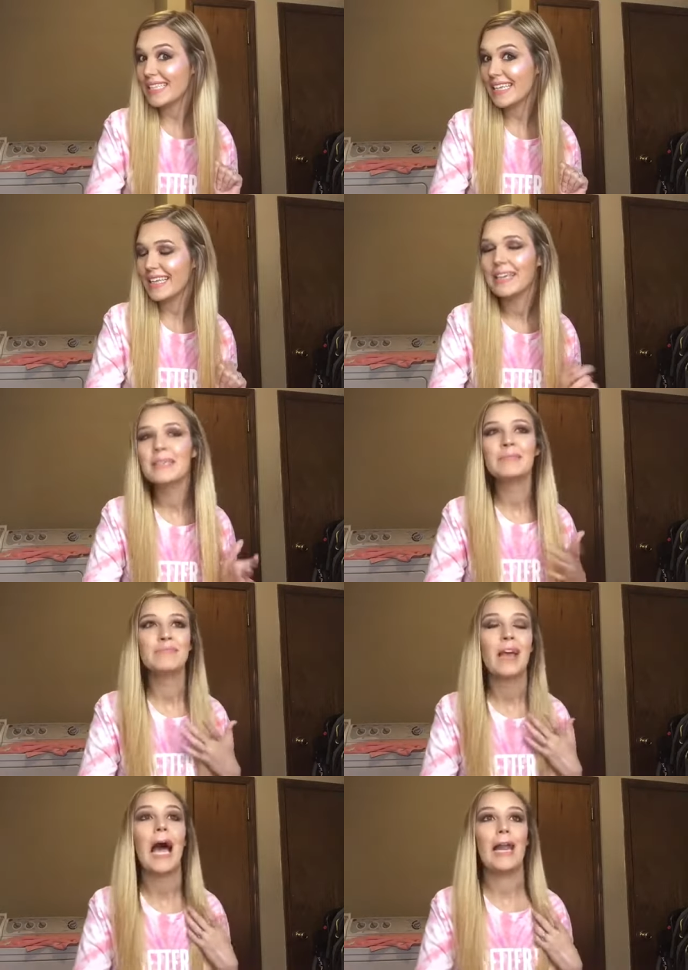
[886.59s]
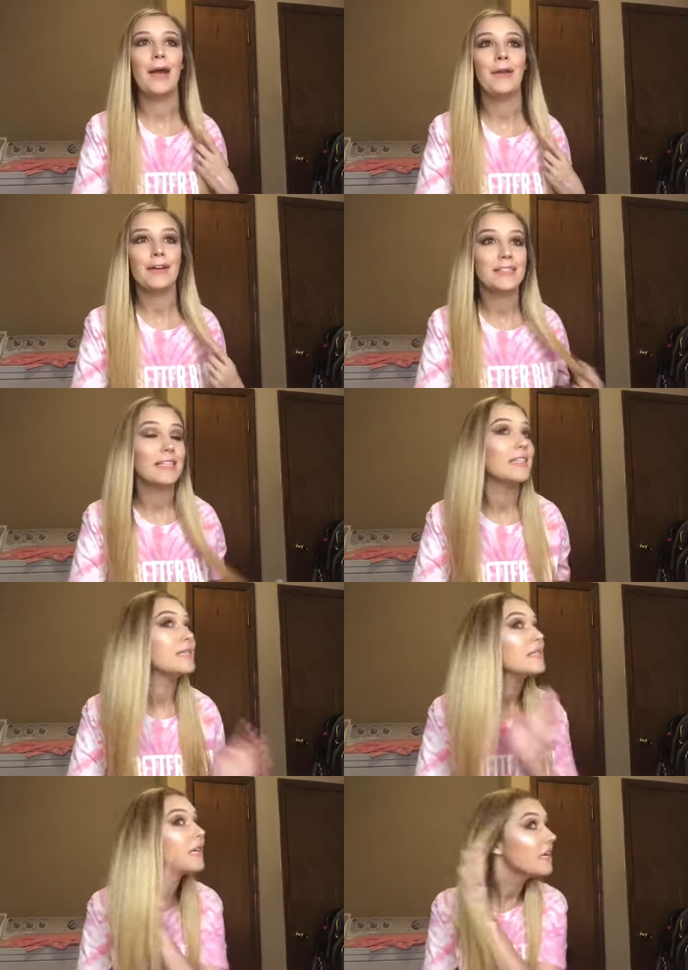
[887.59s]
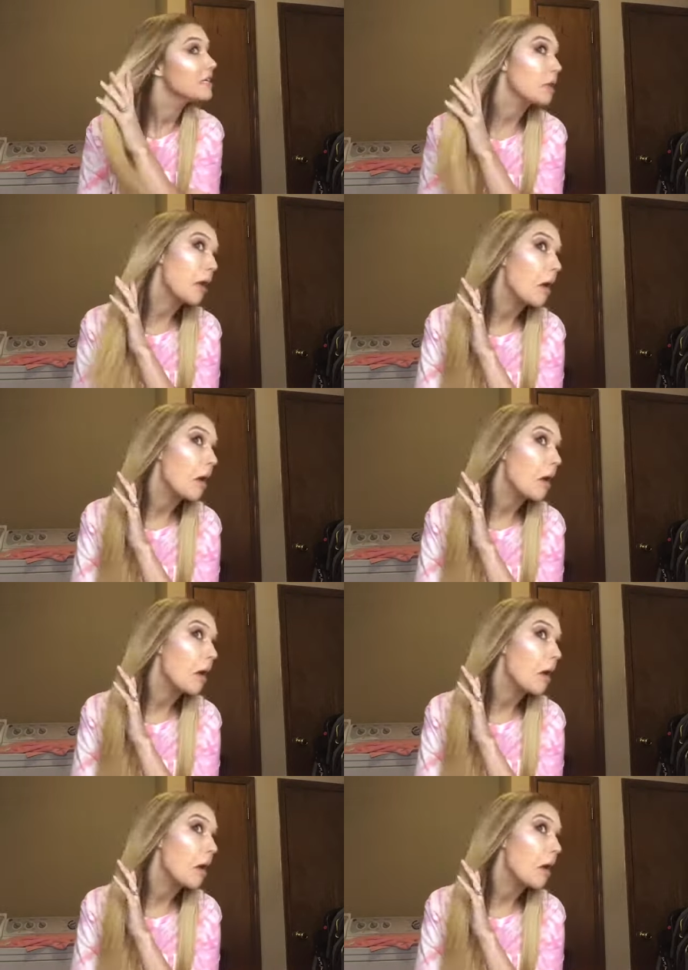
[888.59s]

see I know y'all see this cuz